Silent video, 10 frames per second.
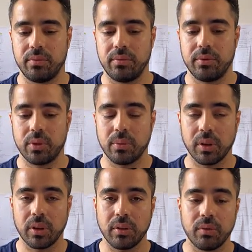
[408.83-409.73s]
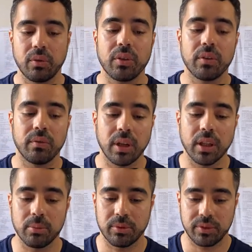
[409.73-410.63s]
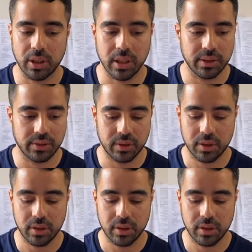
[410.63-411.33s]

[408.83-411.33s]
So we're looking for the volume of solids.